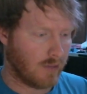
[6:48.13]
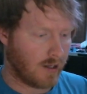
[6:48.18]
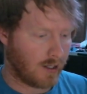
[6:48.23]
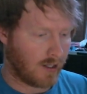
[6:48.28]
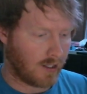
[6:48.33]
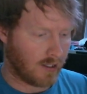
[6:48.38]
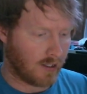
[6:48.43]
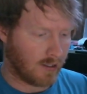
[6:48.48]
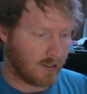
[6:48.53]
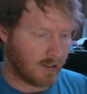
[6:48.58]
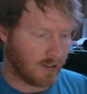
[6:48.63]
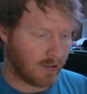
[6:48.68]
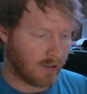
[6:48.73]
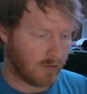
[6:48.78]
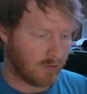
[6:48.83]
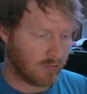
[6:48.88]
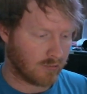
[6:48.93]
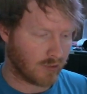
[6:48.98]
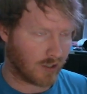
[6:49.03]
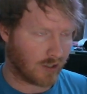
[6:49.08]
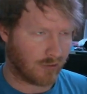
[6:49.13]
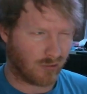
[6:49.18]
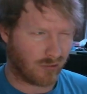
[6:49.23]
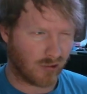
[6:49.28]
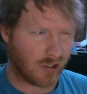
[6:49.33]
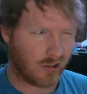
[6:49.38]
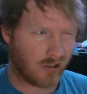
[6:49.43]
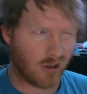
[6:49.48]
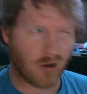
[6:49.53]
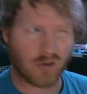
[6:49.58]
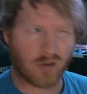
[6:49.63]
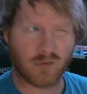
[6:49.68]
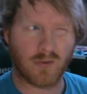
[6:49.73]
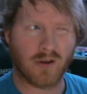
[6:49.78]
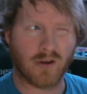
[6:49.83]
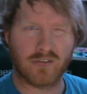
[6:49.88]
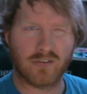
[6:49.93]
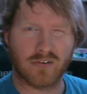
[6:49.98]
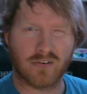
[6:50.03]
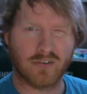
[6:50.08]
and uh, we haven't really talked
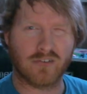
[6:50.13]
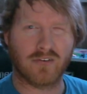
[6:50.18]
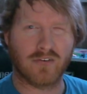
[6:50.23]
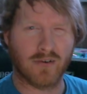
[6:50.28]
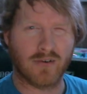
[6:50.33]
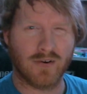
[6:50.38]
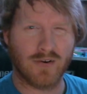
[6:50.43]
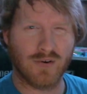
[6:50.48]
sponsors so